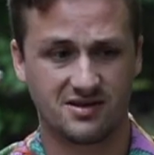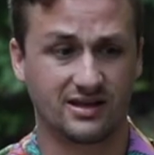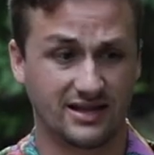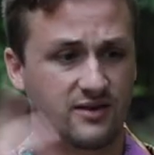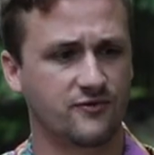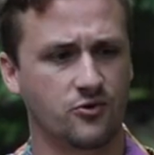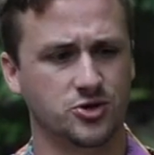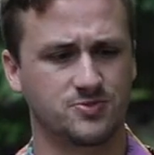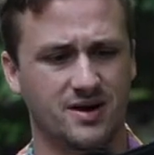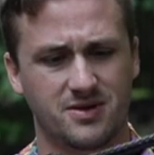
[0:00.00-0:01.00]
Elite
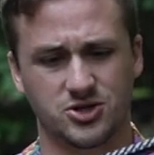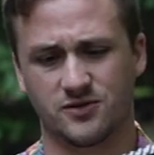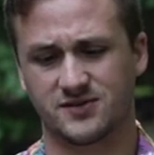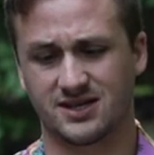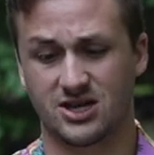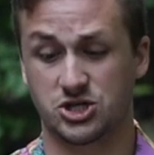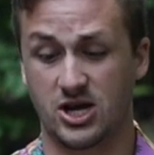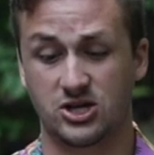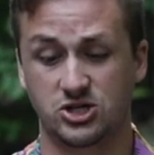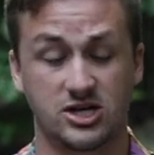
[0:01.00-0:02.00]
Force, but I'm not sure if it's like a
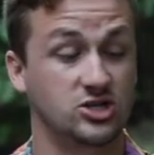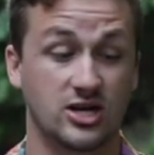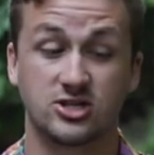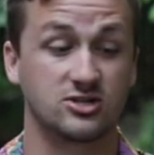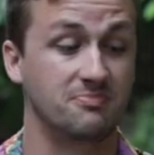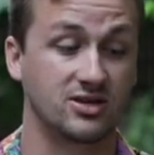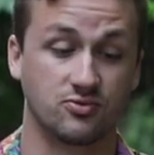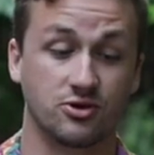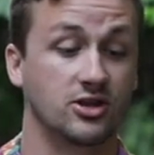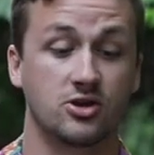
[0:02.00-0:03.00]
JG. JG makes
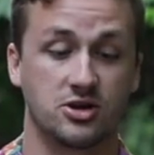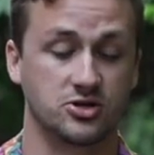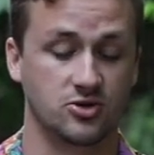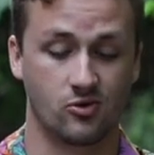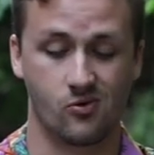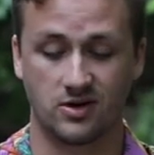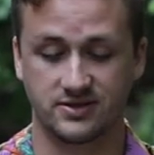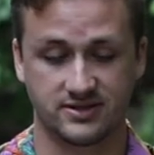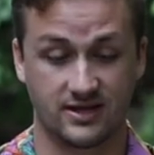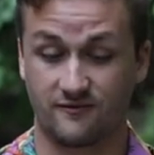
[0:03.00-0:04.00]
really good internal
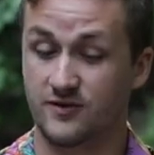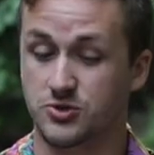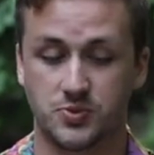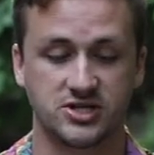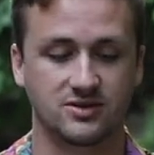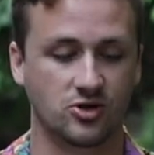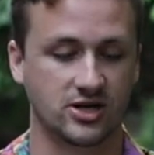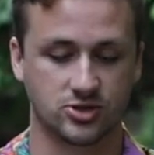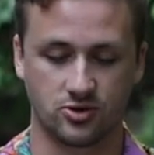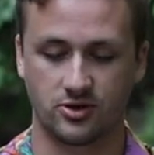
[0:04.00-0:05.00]
ones, and it feels pretty similar
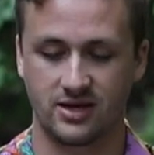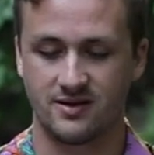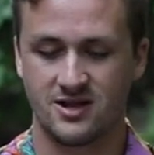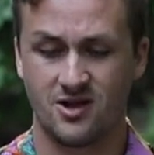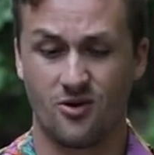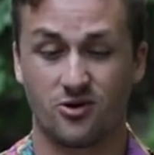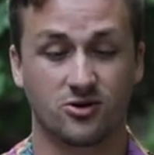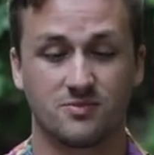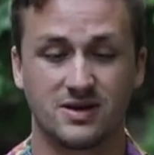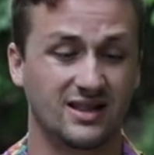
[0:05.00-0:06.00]
externally, or it
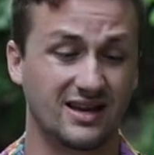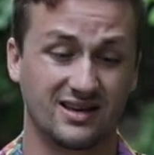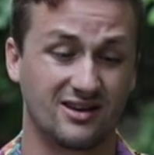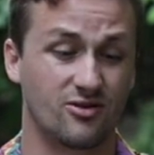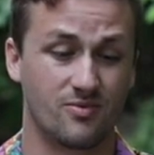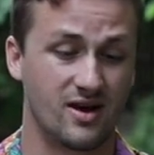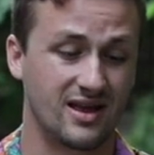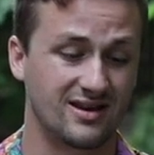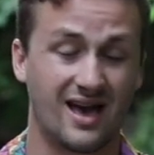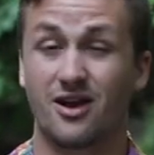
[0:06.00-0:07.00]
could be like another
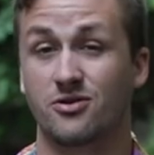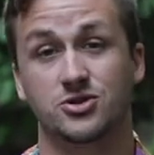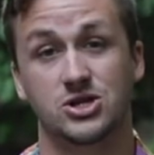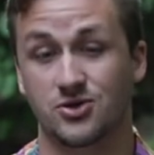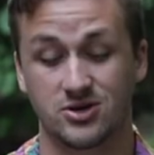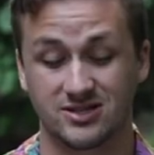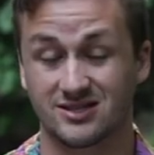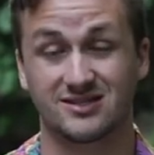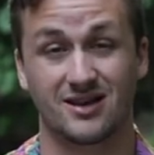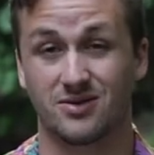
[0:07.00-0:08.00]
brand. I don't know G36
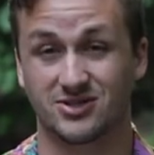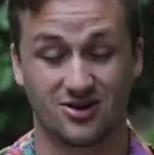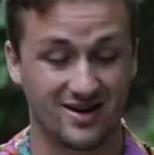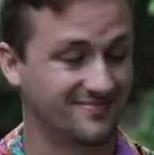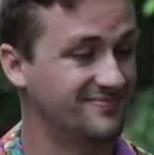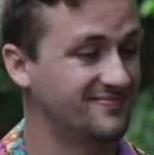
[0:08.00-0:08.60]
is that well, sorry.